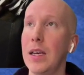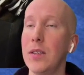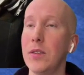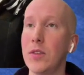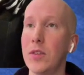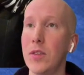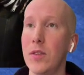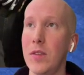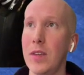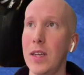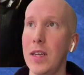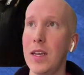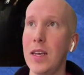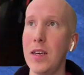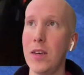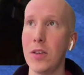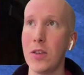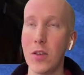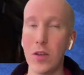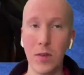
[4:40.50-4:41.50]
so that he
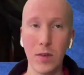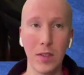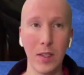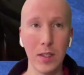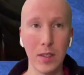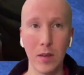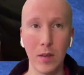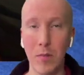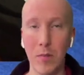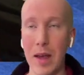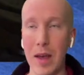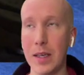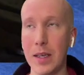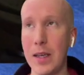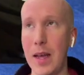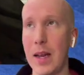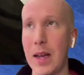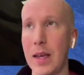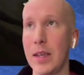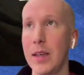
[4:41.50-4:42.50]
could use these little
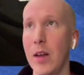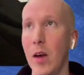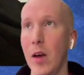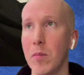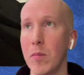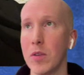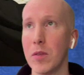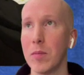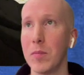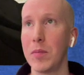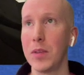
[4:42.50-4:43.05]
magnetic number